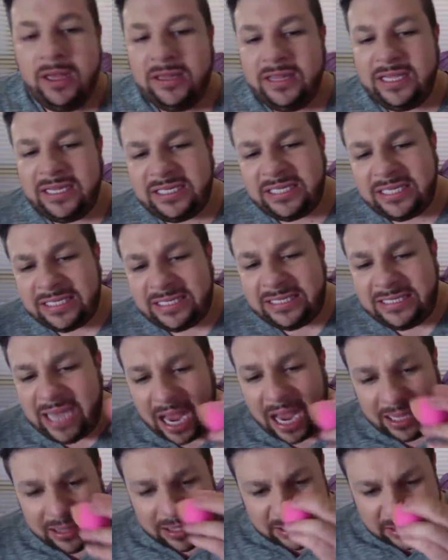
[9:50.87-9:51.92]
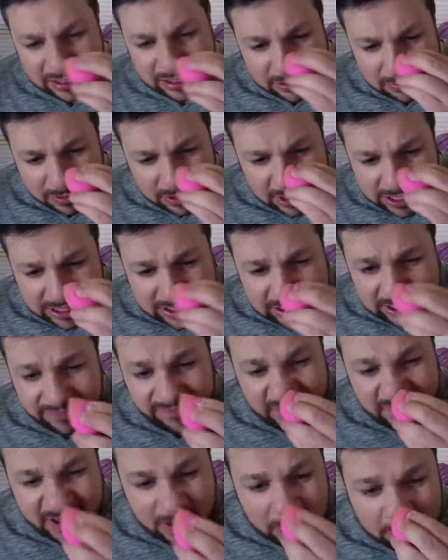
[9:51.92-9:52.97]
This is really
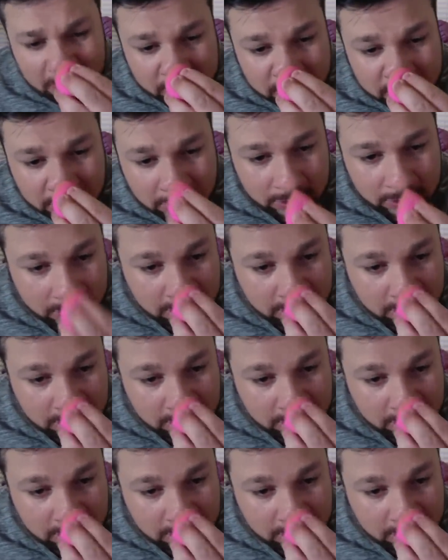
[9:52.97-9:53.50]
difficult.